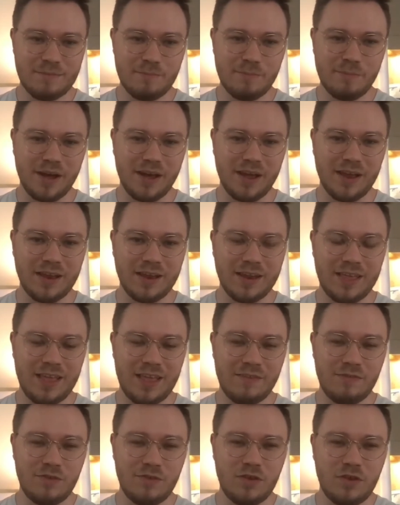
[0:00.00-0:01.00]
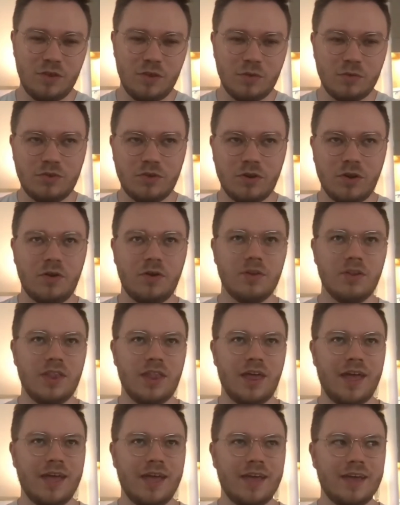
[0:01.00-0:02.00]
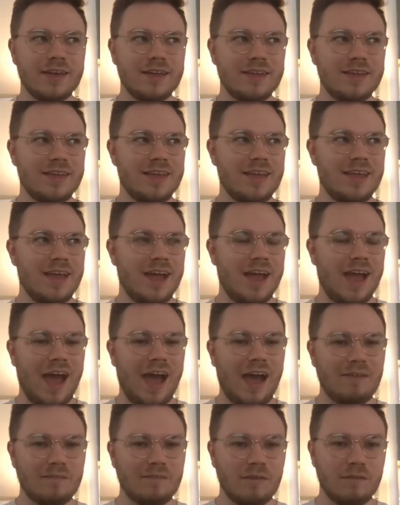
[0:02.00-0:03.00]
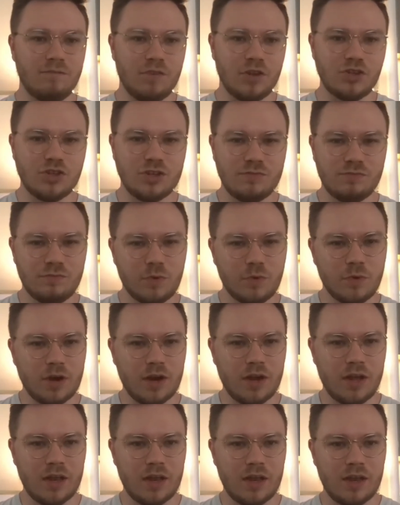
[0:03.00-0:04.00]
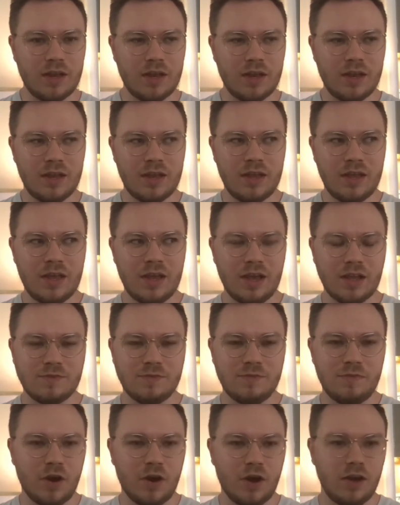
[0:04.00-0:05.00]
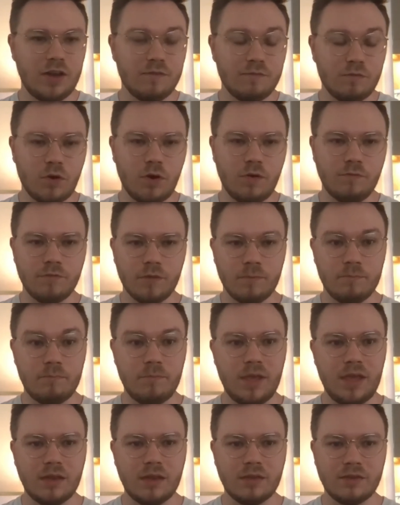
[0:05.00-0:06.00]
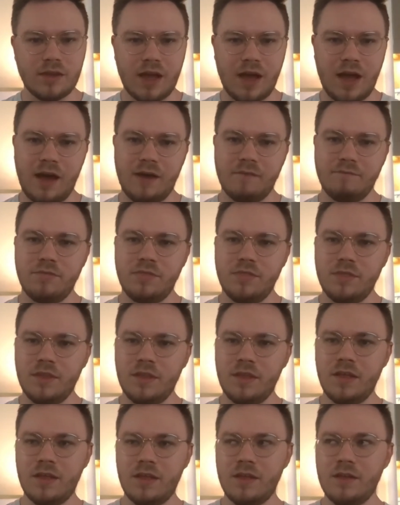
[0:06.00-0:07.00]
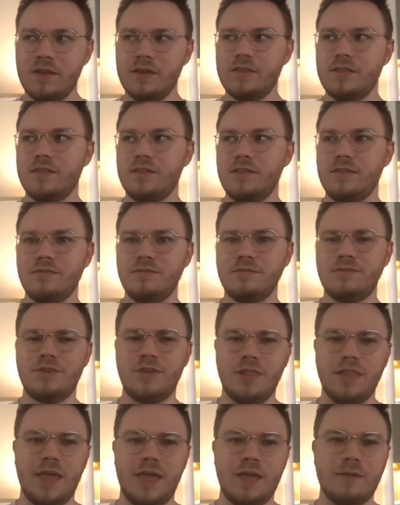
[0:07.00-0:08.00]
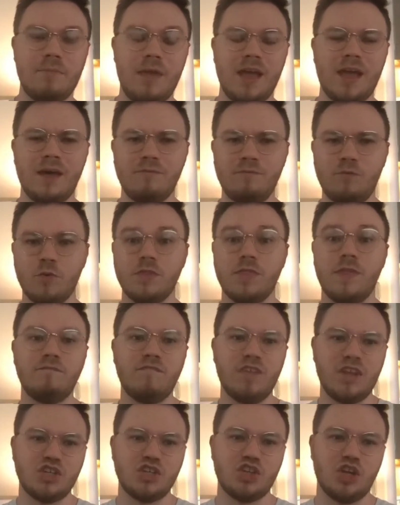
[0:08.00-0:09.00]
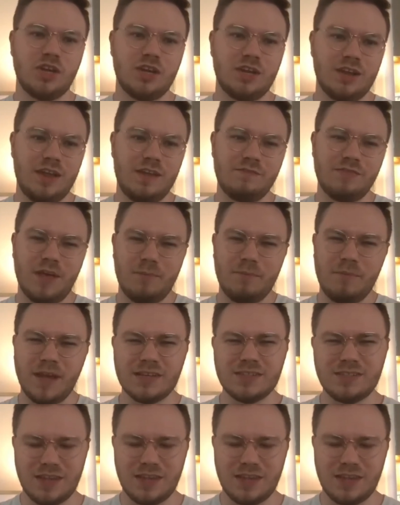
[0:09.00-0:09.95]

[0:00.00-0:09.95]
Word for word: But right. if you don't like have a vision for it, it's very difficult for me to have to like make up for the vision, if that makes sense.